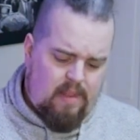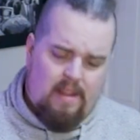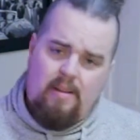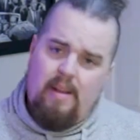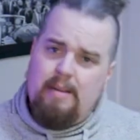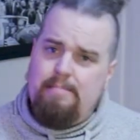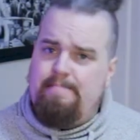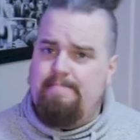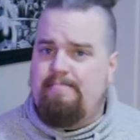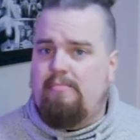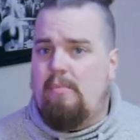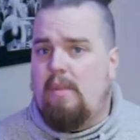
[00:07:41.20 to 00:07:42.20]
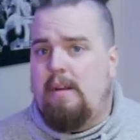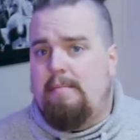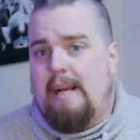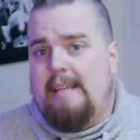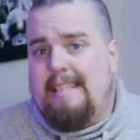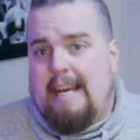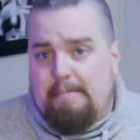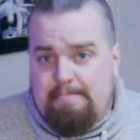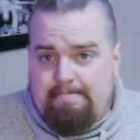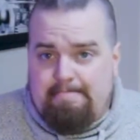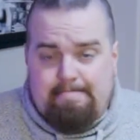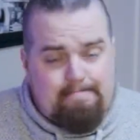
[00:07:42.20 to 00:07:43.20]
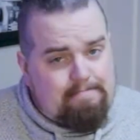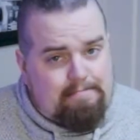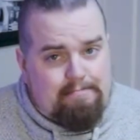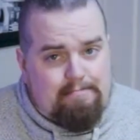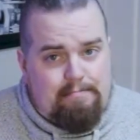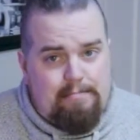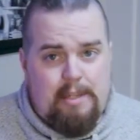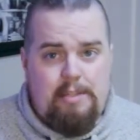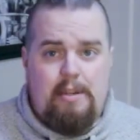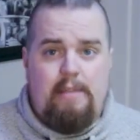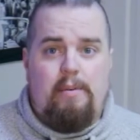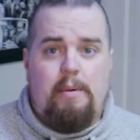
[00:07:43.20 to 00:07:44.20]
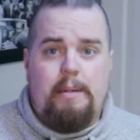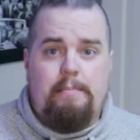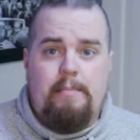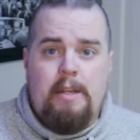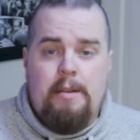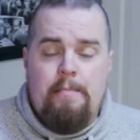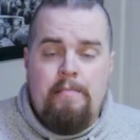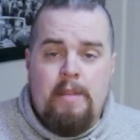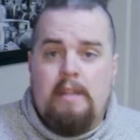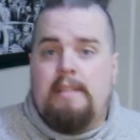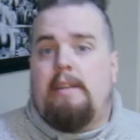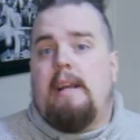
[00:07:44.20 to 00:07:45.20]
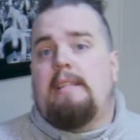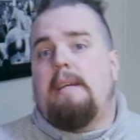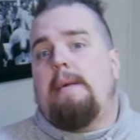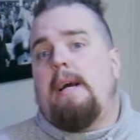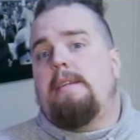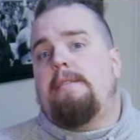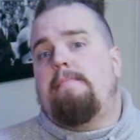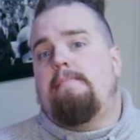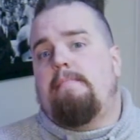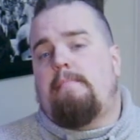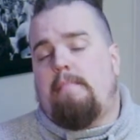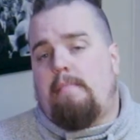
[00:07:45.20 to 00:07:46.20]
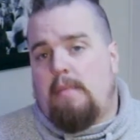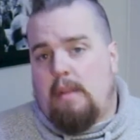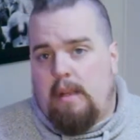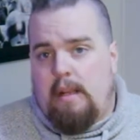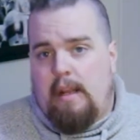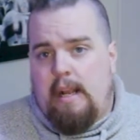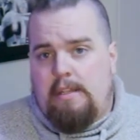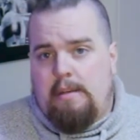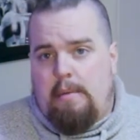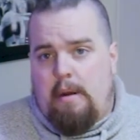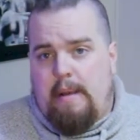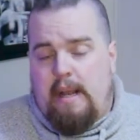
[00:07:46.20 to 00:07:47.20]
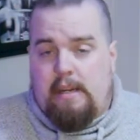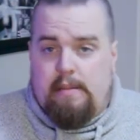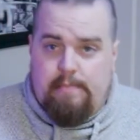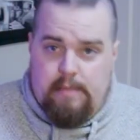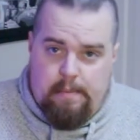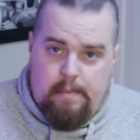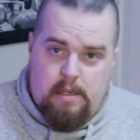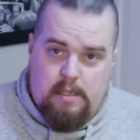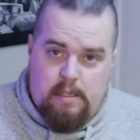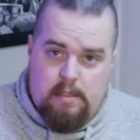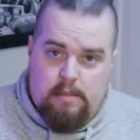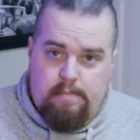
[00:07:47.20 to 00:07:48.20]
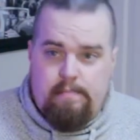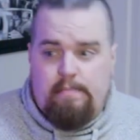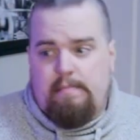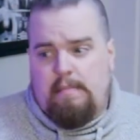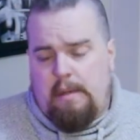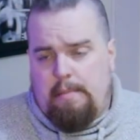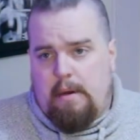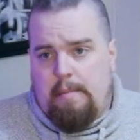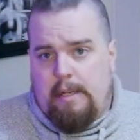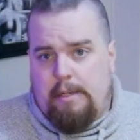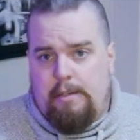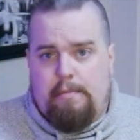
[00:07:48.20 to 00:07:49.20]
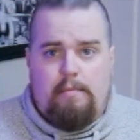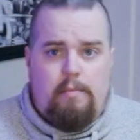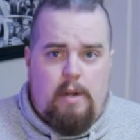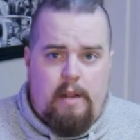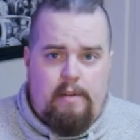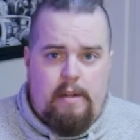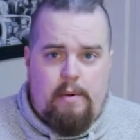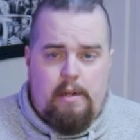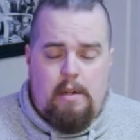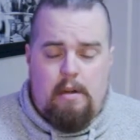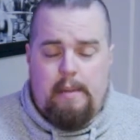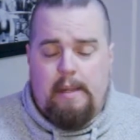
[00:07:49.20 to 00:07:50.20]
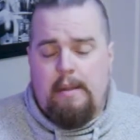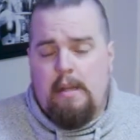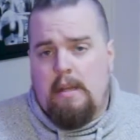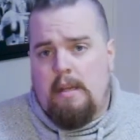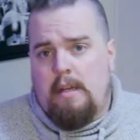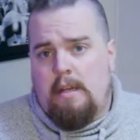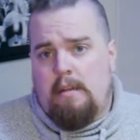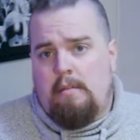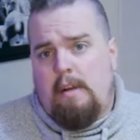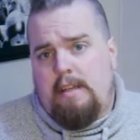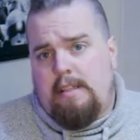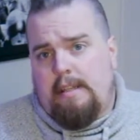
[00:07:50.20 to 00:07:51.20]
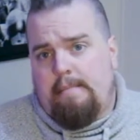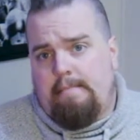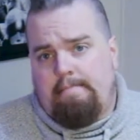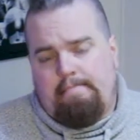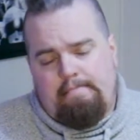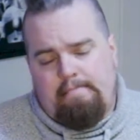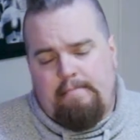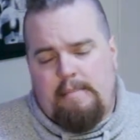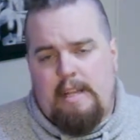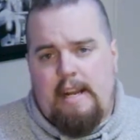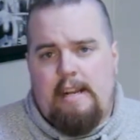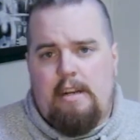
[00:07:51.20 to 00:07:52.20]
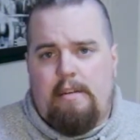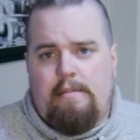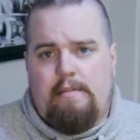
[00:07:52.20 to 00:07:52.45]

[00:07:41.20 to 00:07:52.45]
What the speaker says: Well, that's that. Pretty straightforward. Till next time, guys. It's your bar back, your bartender, your bar bitch, whatever you want to call me. Rusty, signing off.